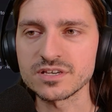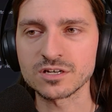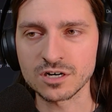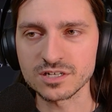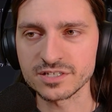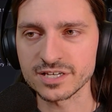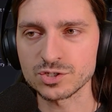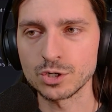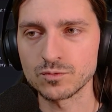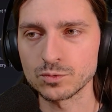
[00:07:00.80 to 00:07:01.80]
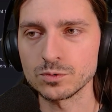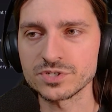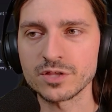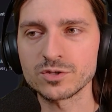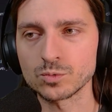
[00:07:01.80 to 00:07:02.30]
say a card text
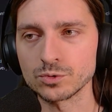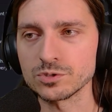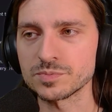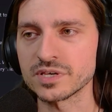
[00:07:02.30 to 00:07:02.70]
overrules other rules